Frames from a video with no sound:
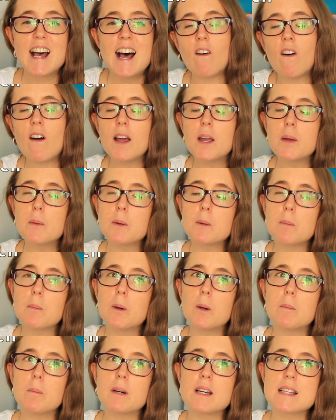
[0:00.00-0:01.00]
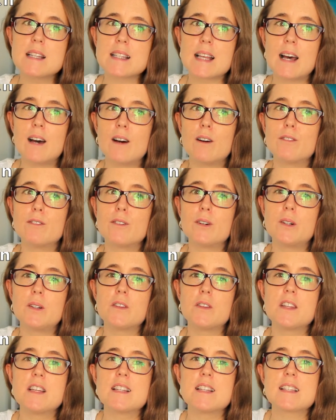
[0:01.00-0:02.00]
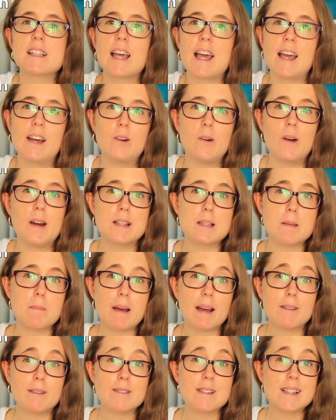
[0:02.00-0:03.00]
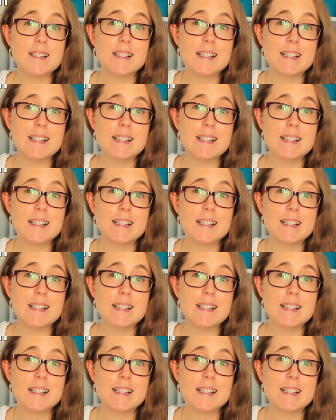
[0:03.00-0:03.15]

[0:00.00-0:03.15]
I would put myself on this scale at about